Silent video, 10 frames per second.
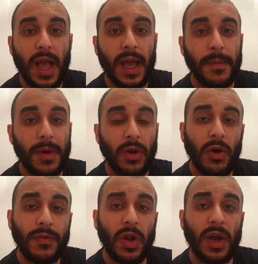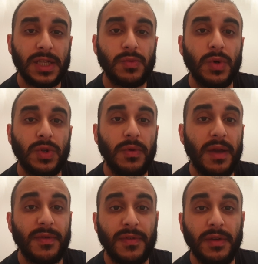Um, a lot of clients will do
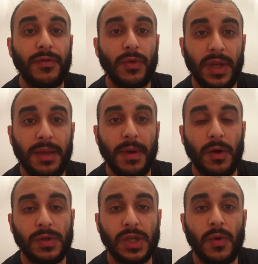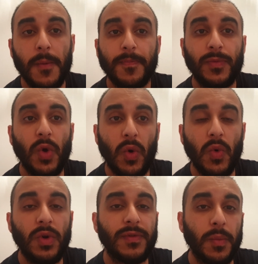everything through email, so not
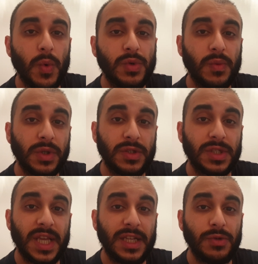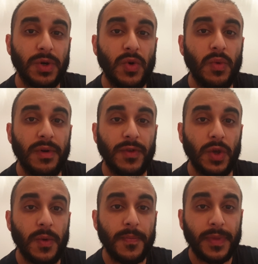all of them will want to schedule a call with you.